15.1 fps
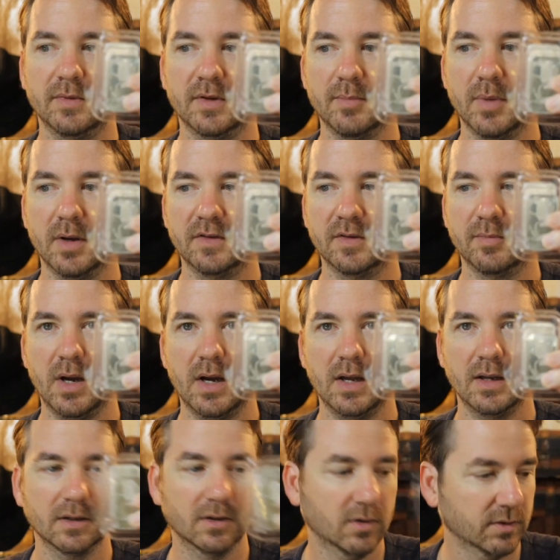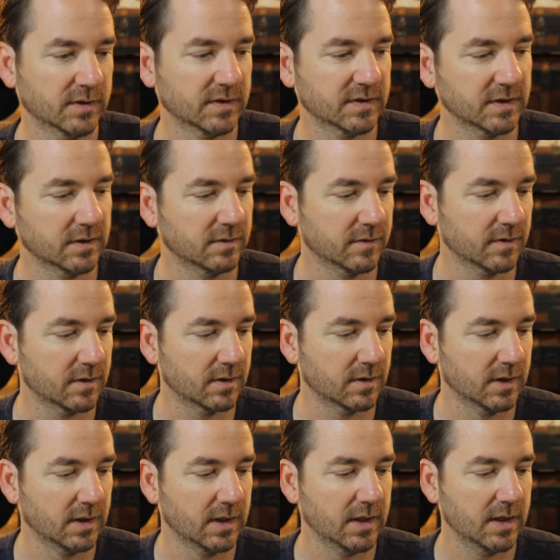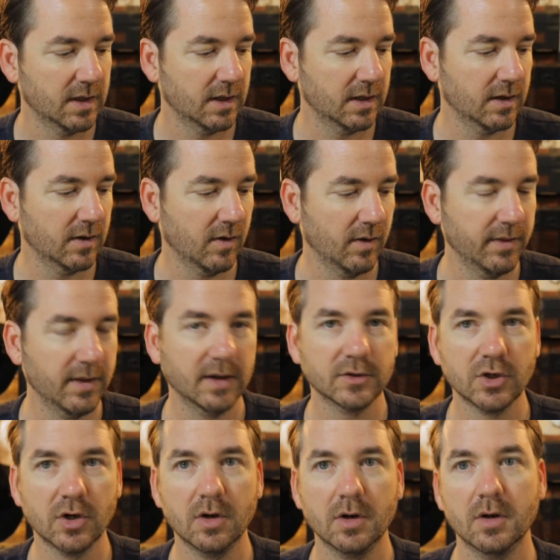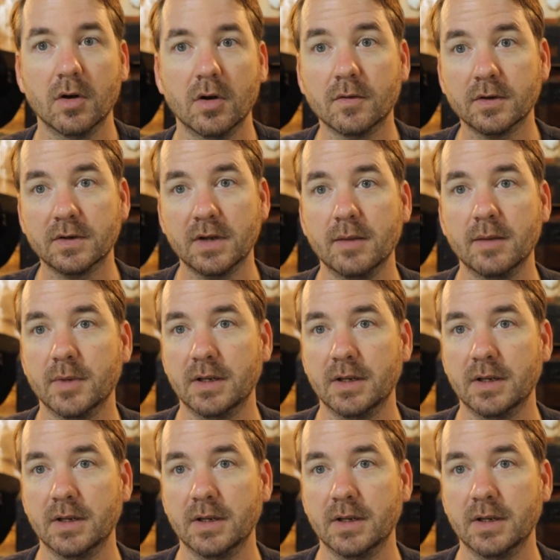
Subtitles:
above spot on gold and silver on that chart over time.